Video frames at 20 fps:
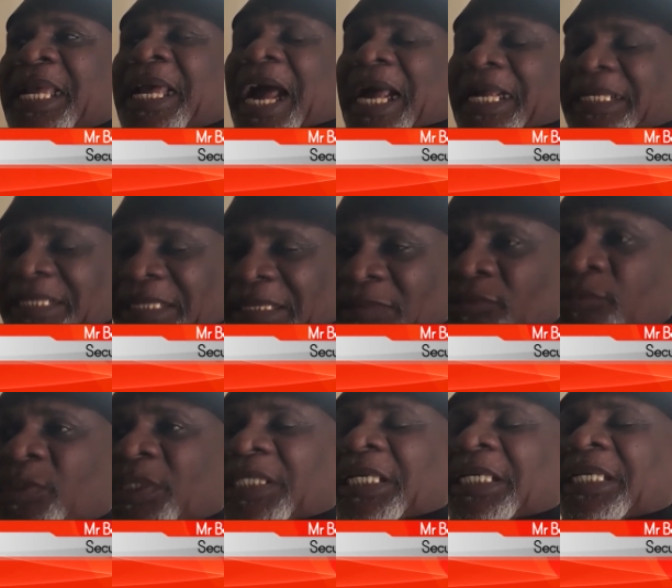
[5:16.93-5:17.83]
and
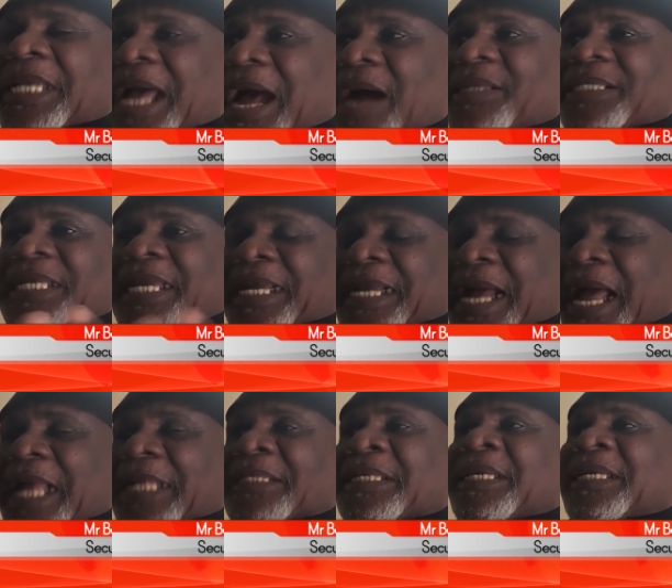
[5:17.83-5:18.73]
see how they
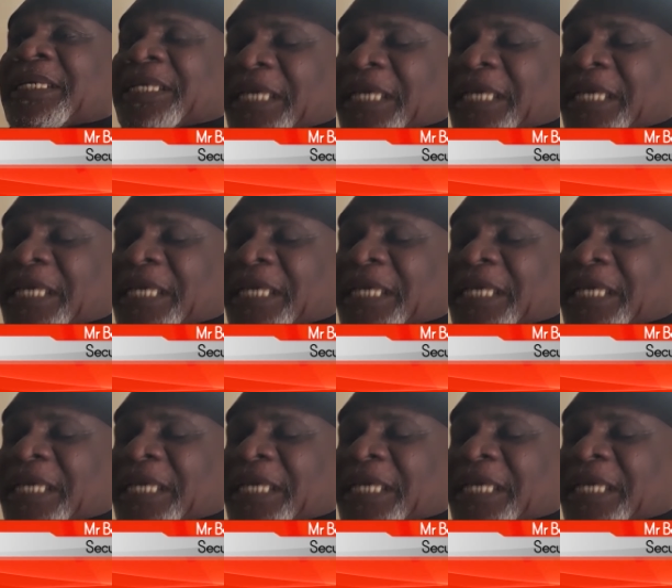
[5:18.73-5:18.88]
can